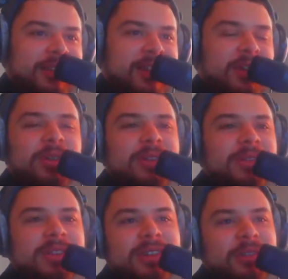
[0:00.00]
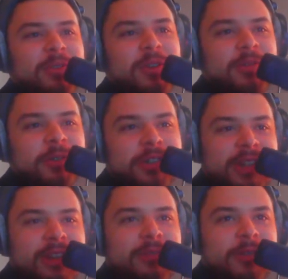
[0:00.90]
I don't even if
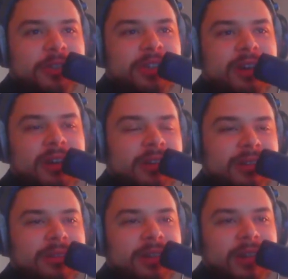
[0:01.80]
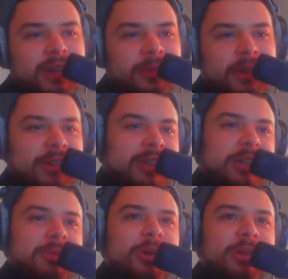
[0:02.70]
you're sharing American
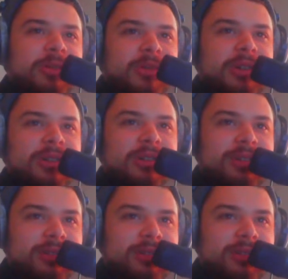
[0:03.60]
Lives Part 3,